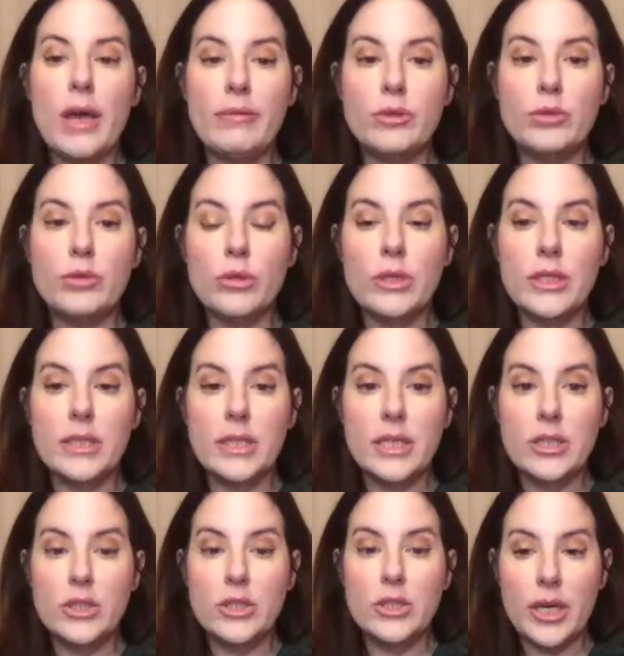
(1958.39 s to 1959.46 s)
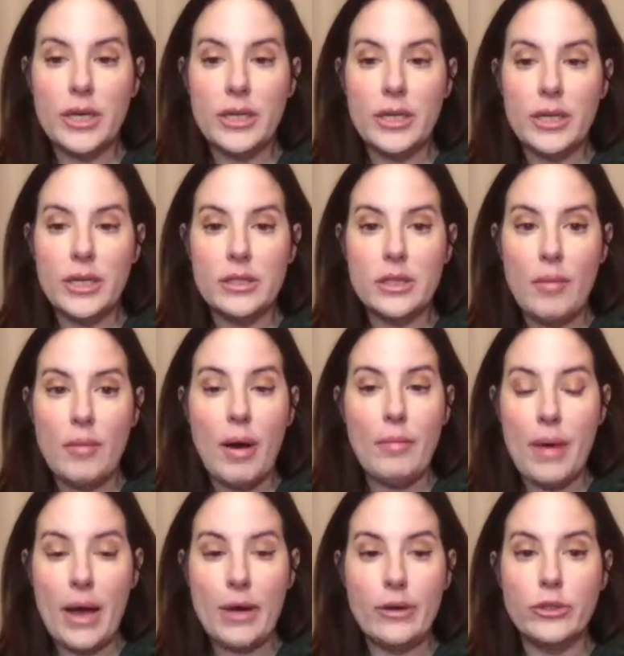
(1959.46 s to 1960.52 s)
we have to really teach kids
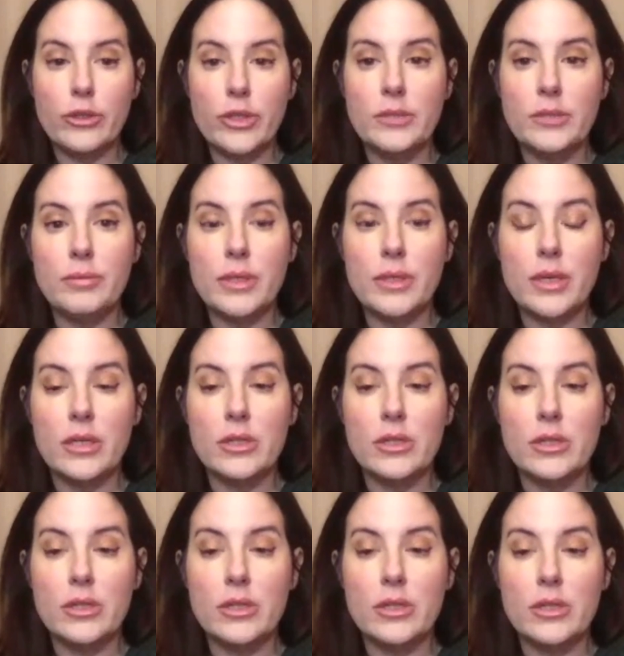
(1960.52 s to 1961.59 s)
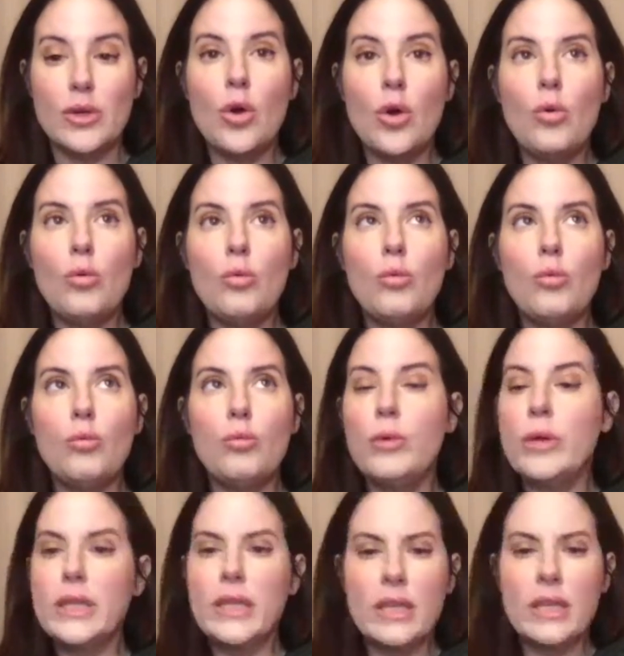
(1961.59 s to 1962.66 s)
about boundaries, because
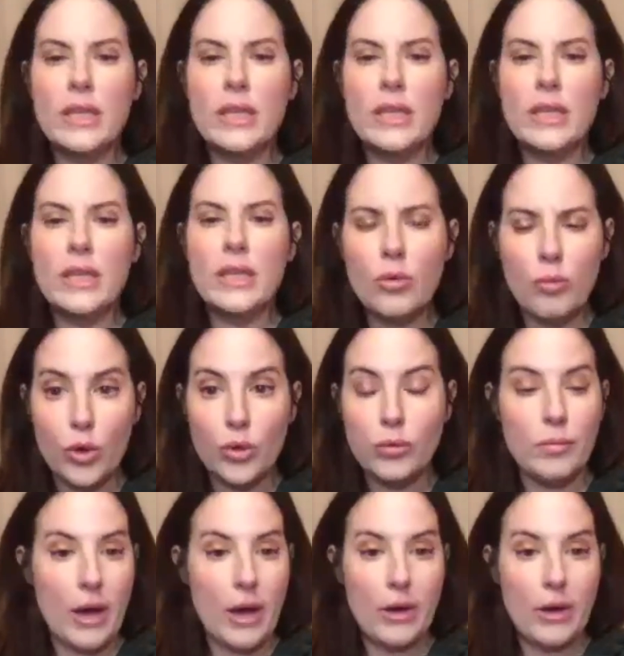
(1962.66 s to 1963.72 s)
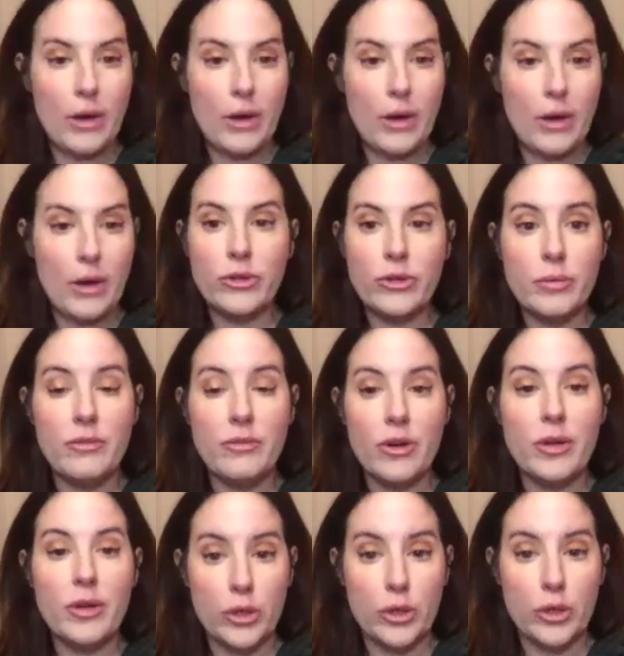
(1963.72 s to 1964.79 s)
we live in a world where boundaries are being
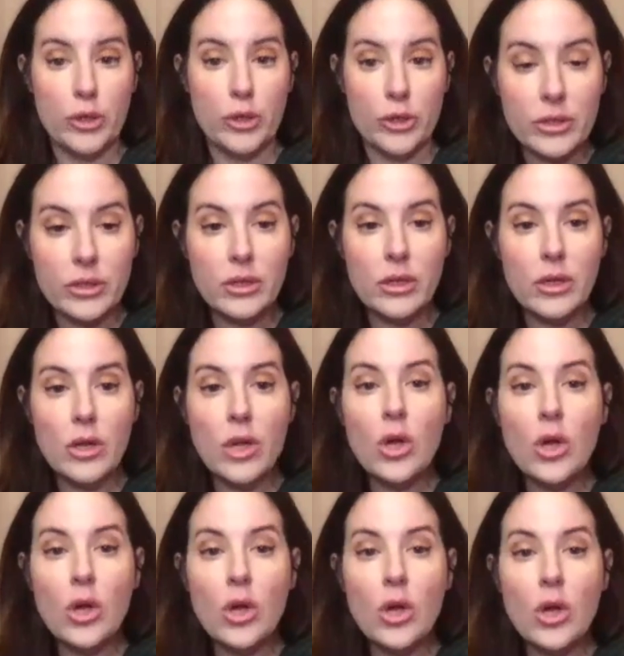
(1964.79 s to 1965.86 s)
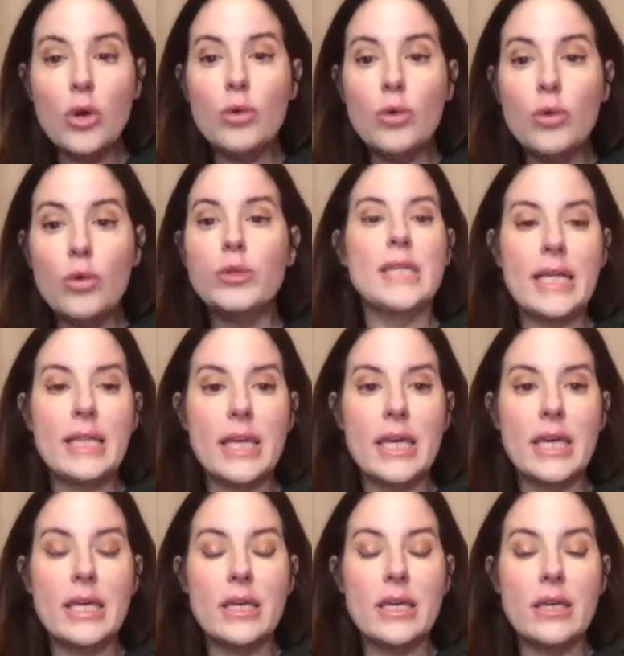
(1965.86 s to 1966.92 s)
very blurred, which means
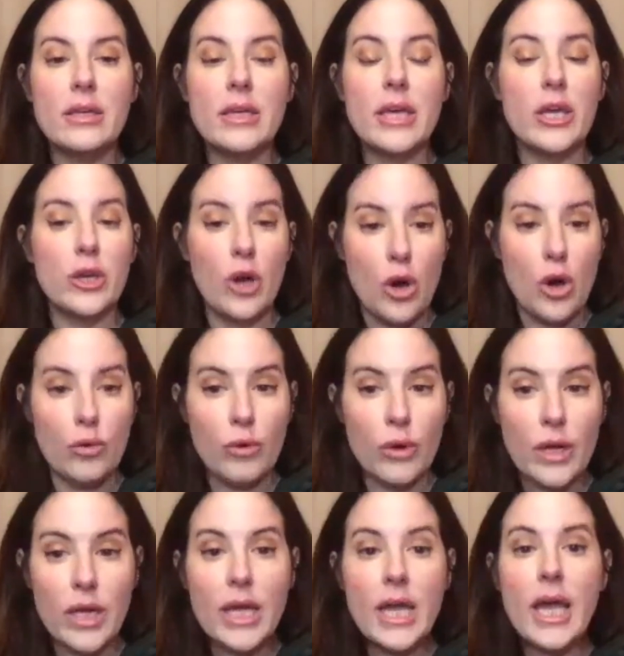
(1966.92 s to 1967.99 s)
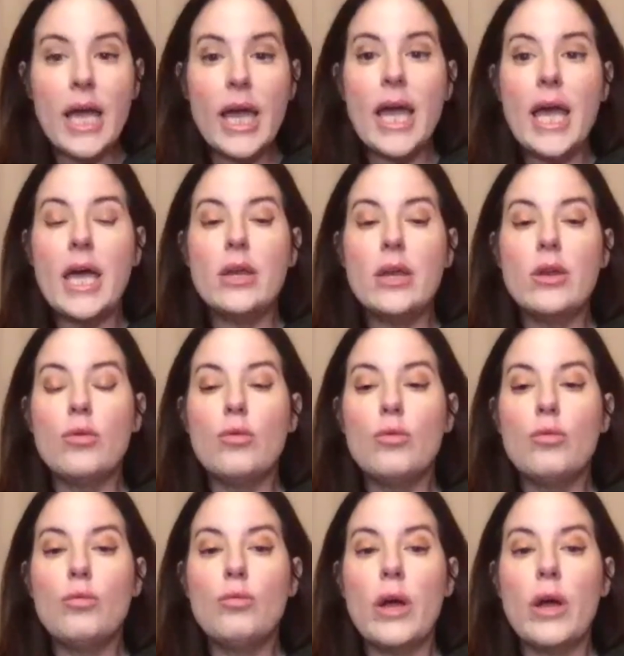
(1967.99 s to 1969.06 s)
anything can go.
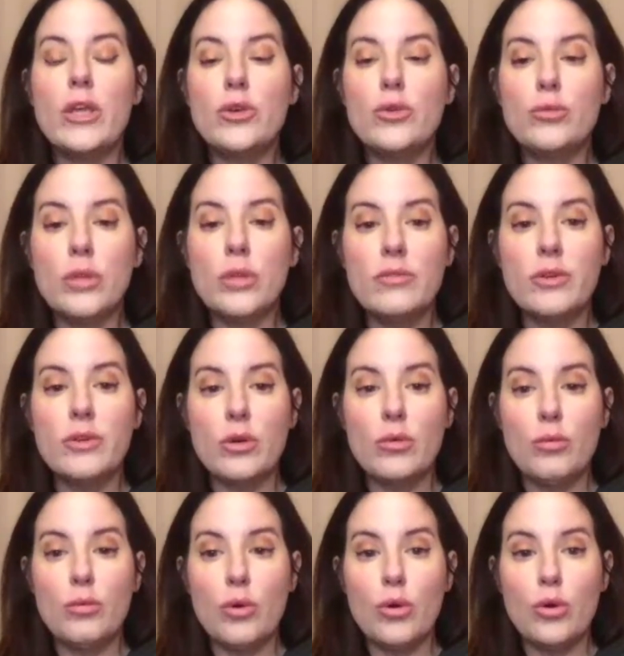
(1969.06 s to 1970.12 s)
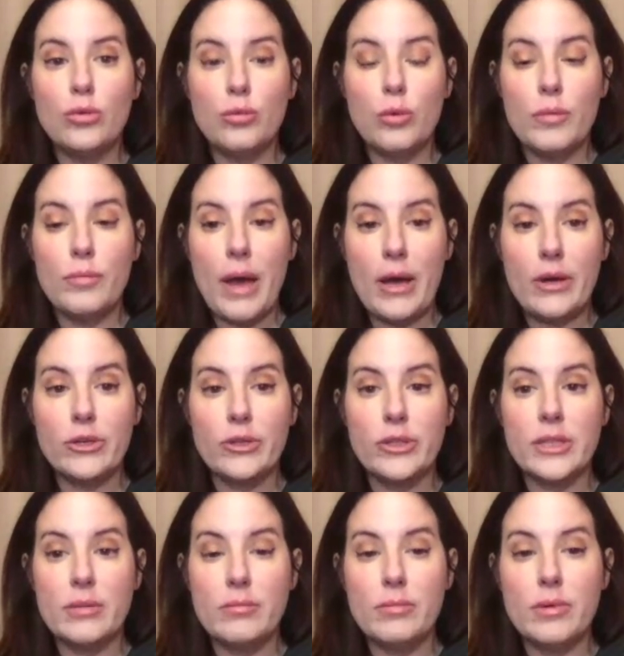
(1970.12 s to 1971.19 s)
And when you live in a world where boundaries
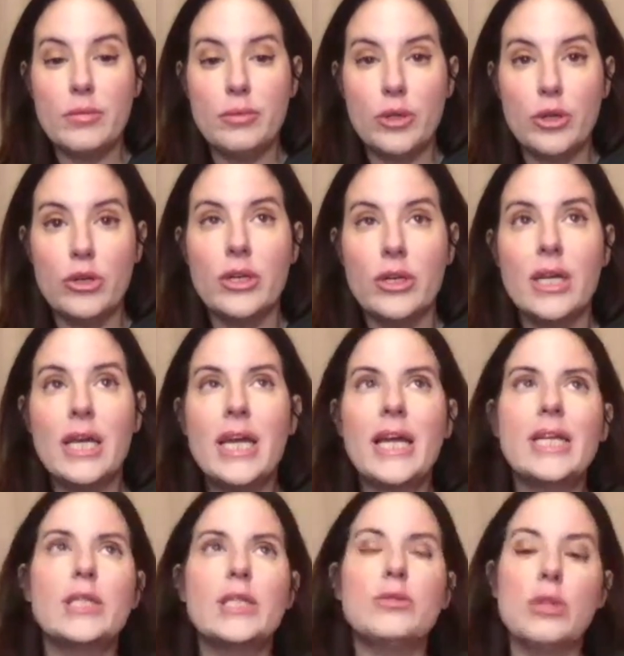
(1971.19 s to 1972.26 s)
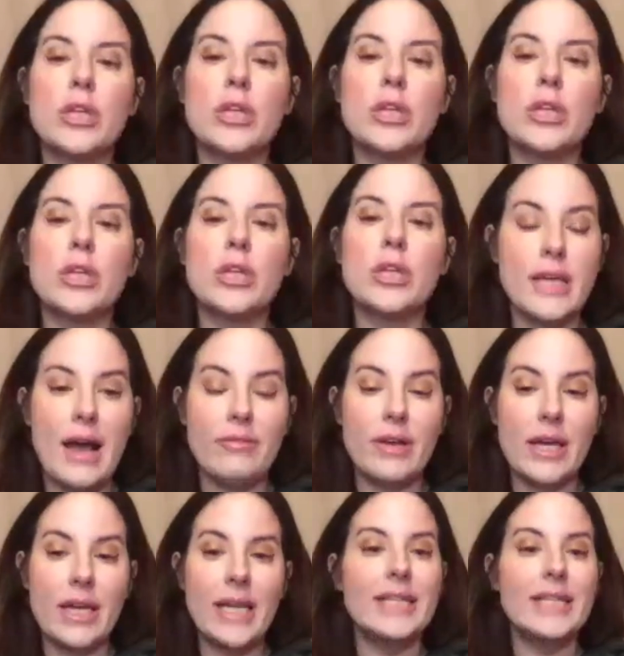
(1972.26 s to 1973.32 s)
can be blurred, it's really hard to
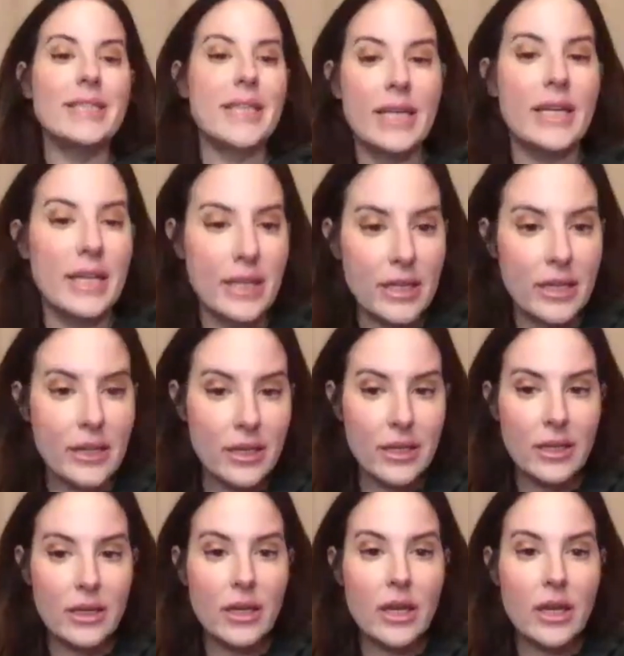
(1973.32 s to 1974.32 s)
have an identity